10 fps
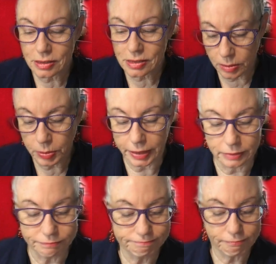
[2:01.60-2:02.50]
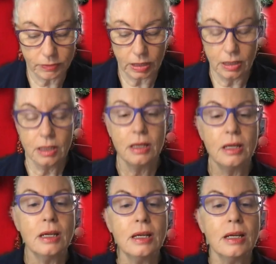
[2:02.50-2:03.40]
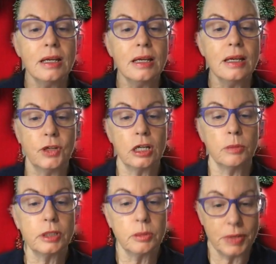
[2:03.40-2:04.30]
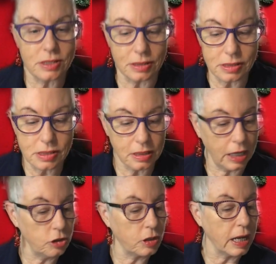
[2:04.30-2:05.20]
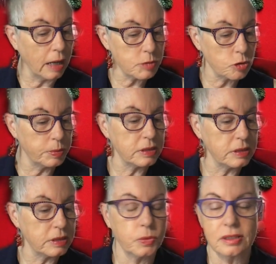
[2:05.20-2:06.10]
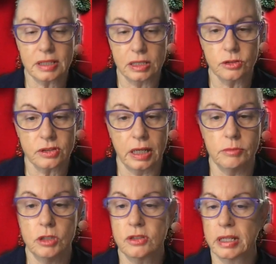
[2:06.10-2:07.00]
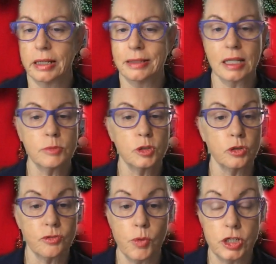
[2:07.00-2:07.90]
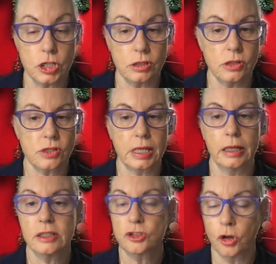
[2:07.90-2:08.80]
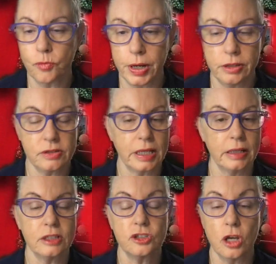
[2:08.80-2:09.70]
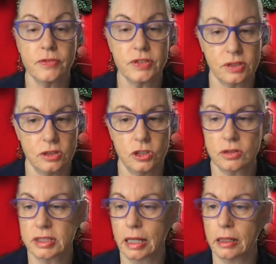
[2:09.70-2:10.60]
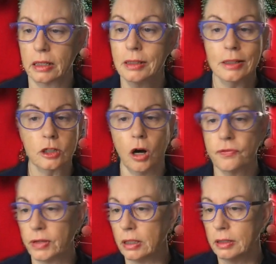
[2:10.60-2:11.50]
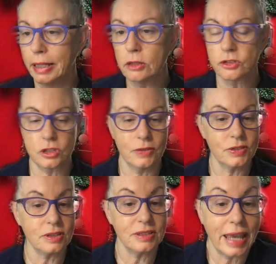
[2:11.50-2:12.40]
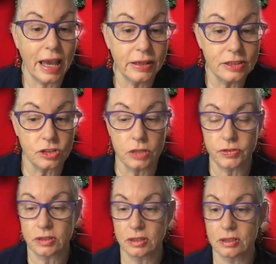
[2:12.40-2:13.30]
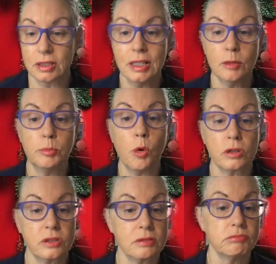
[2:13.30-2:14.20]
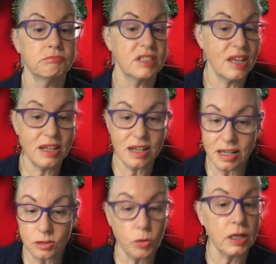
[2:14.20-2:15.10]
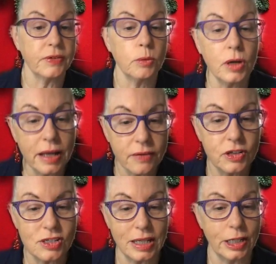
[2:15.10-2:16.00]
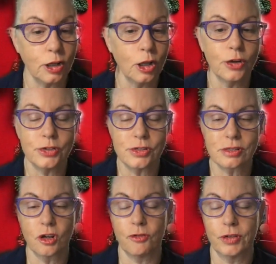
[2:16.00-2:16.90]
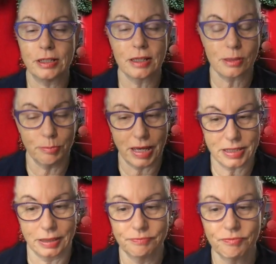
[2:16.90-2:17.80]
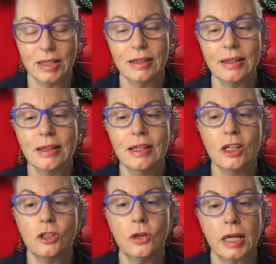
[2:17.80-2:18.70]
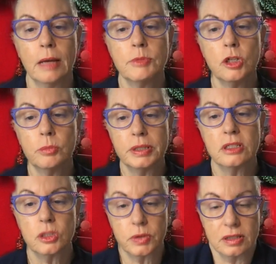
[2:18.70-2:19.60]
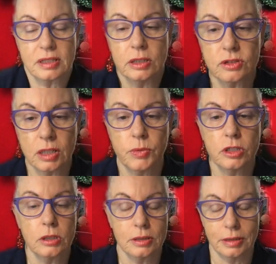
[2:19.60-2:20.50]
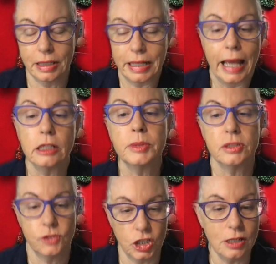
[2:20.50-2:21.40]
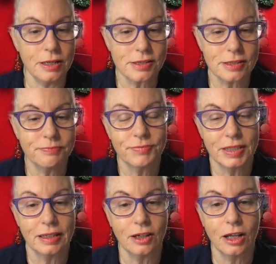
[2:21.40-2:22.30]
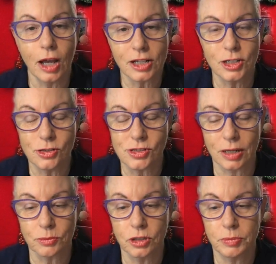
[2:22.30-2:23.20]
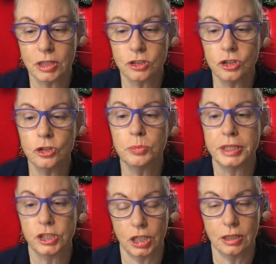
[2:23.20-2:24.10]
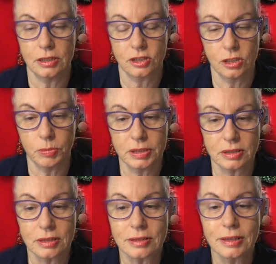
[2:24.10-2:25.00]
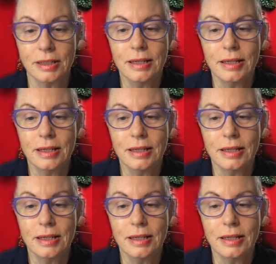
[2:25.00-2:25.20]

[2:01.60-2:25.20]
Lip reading: Simply, if you're going to build a business and you come to a business with a skill set, you're selling some sort of widget, you're selling software, you're selling services, you're selling coffee, legal services, accounting services, books, CDs, whatever you're selling, clothes, coffee, doesn't matter. You come to your business with a skill set with an element of genius. And I like to use that word because you do bring genius to your business.